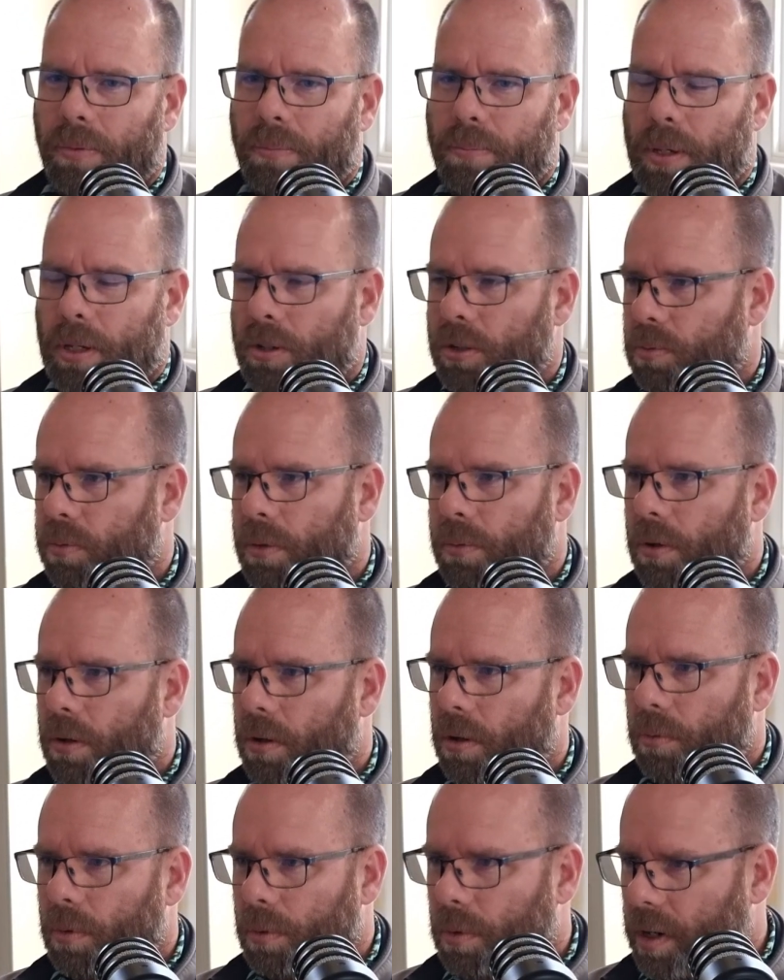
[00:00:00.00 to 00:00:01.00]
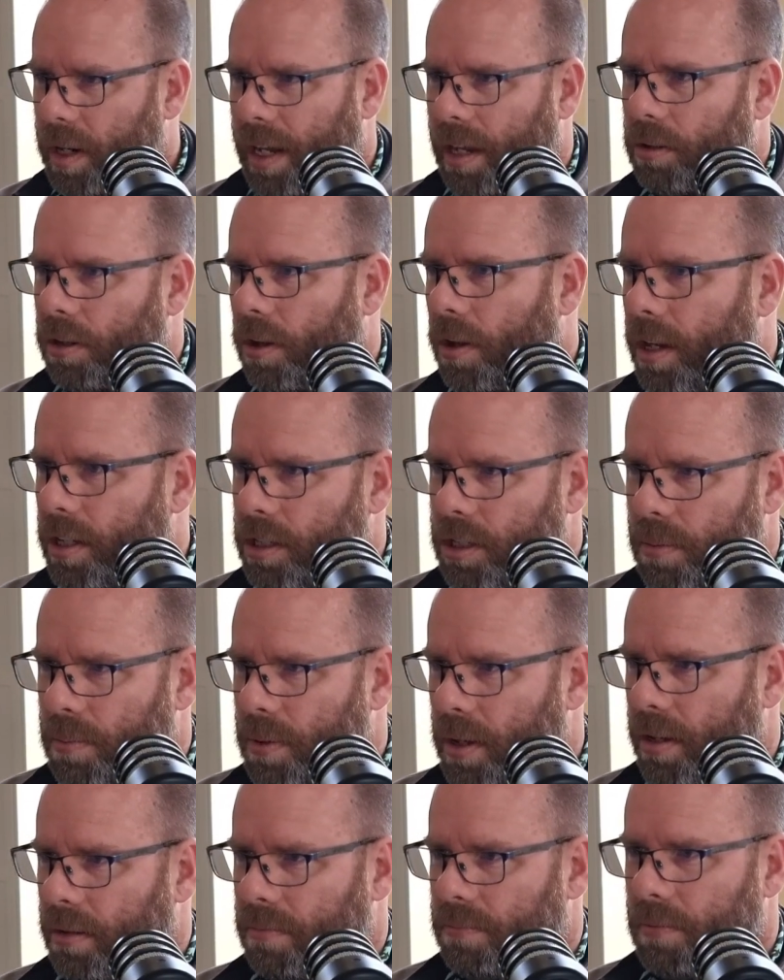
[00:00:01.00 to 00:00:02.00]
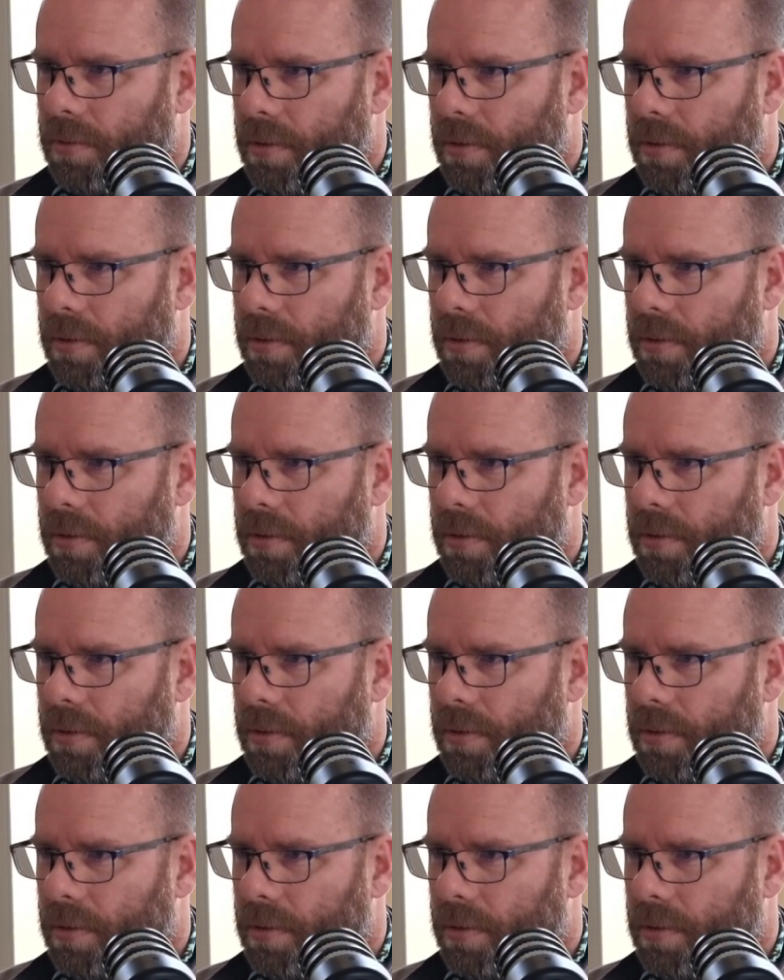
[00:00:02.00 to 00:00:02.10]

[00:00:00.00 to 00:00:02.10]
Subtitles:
because we want our clients to be